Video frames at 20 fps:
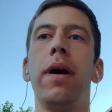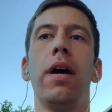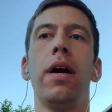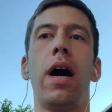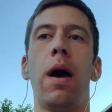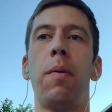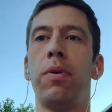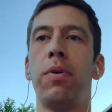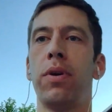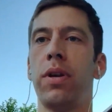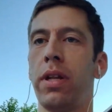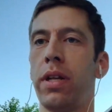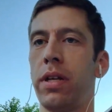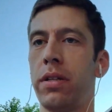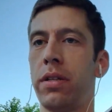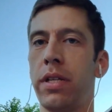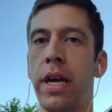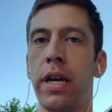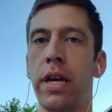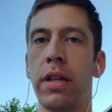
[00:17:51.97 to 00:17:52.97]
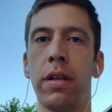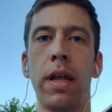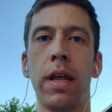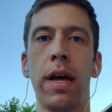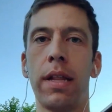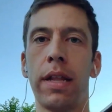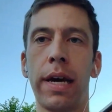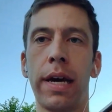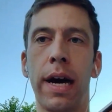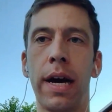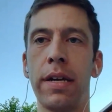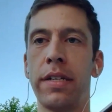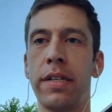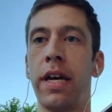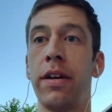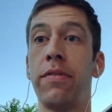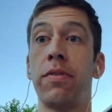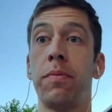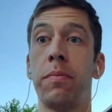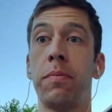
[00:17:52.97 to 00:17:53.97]
I put together a lot of the
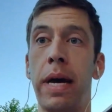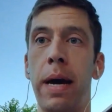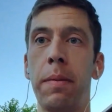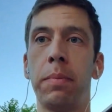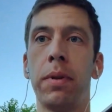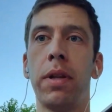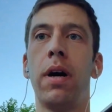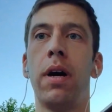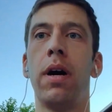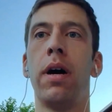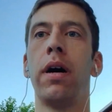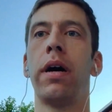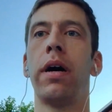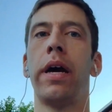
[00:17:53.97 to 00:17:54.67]
content from that blog